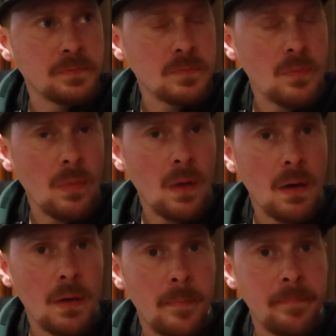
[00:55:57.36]
Yeah,
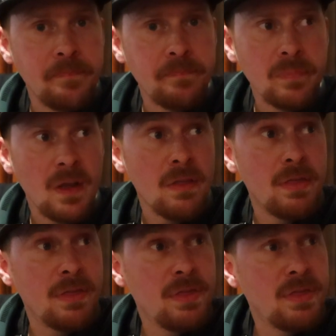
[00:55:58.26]
they're really good. I would
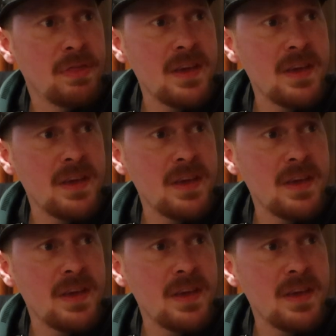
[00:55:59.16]
get these again.